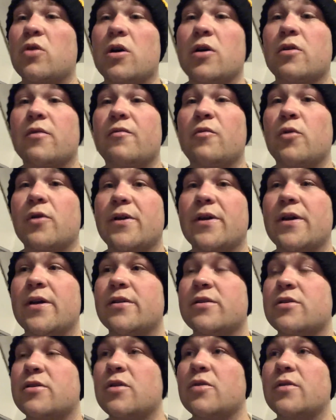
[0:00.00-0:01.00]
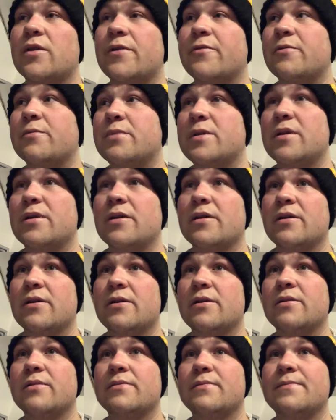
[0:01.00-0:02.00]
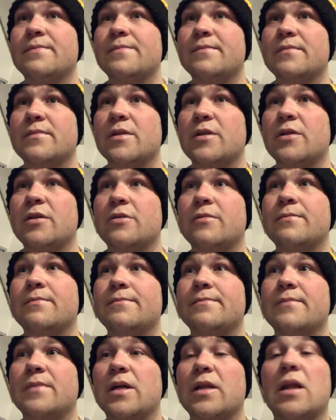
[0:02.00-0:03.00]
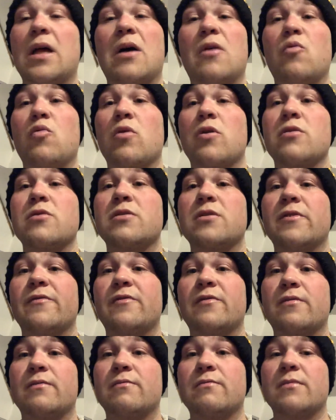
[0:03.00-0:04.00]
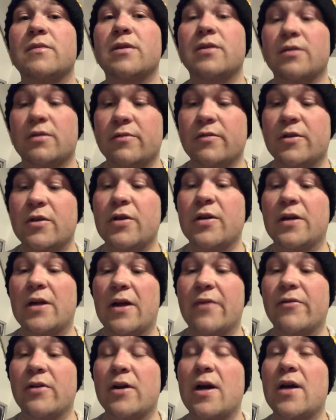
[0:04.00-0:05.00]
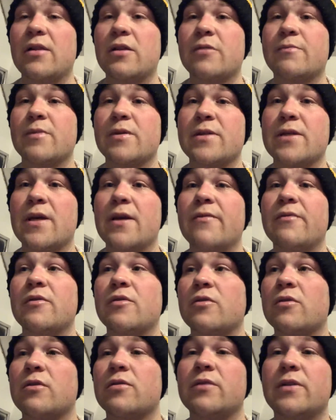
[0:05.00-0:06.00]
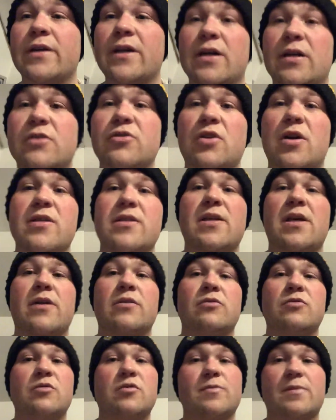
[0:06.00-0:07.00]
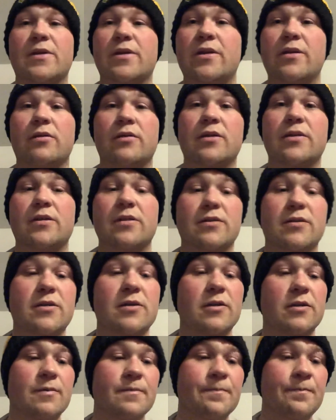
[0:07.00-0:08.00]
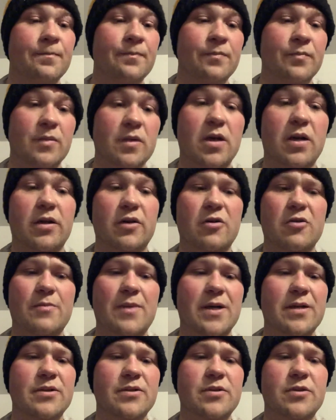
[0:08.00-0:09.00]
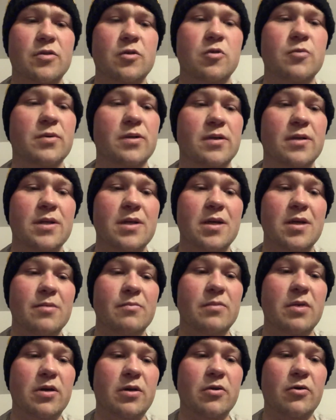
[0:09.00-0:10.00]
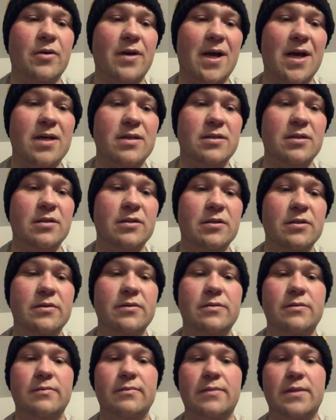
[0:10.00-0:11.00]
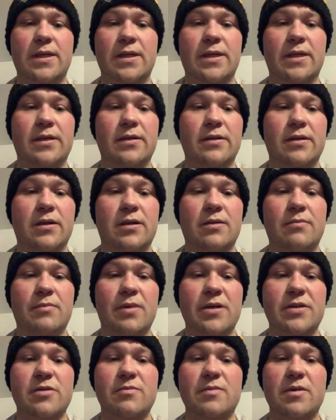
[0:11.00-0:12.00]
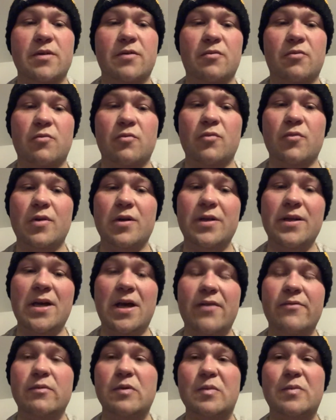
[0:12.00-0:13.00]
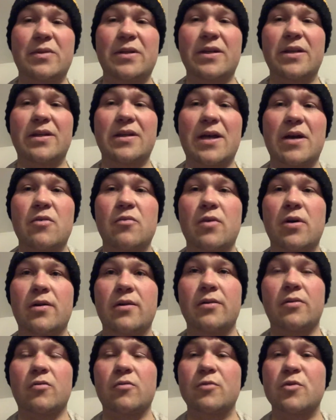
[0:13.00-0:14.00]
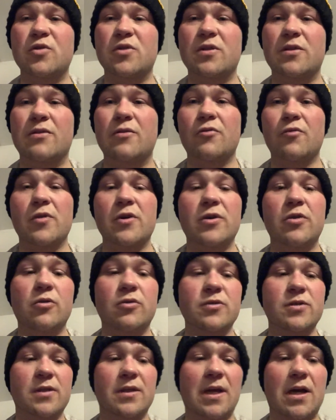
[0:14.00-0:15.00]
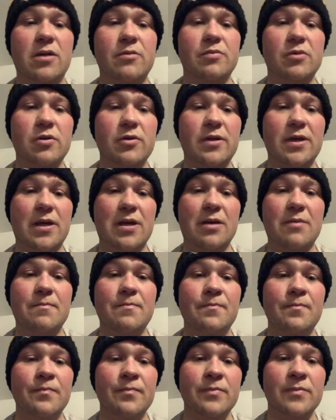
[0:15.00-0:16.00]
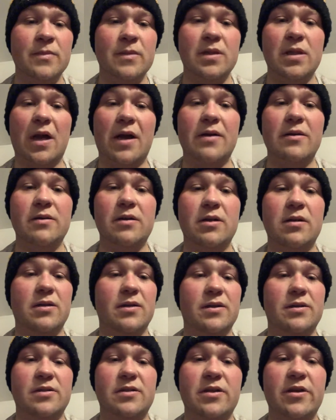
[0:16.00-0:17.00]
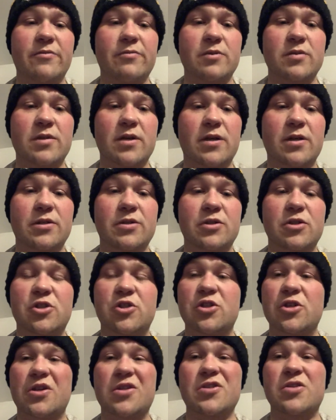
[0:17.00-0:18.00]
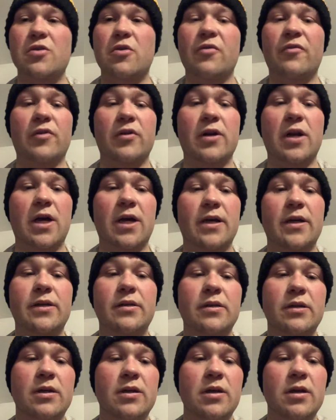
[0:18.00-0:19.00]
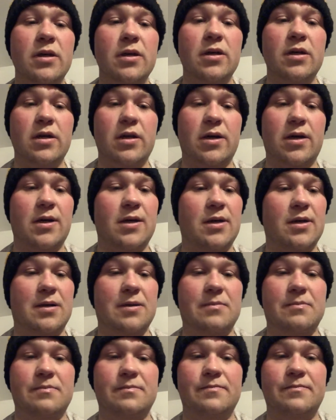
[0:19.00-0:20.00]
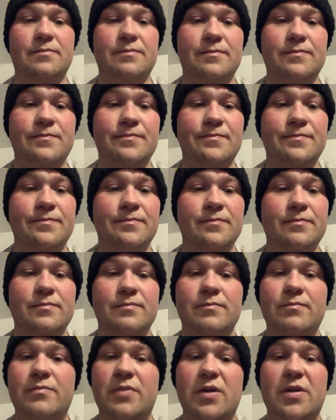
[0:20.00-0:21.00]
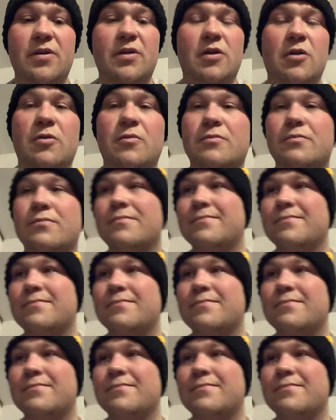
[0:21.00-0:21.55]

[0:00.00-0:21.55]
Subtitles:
148, so they would be, you know, a lot worse if, you know, you didn't have a guy like McDavid or Leon Draisaitl who's been killing it this year. They're minus two, but Mikko Koskinen and Mike Smith really haven't been playing that well. They're almost three goals allowed per game, and a save percentage just over nine. But, you know,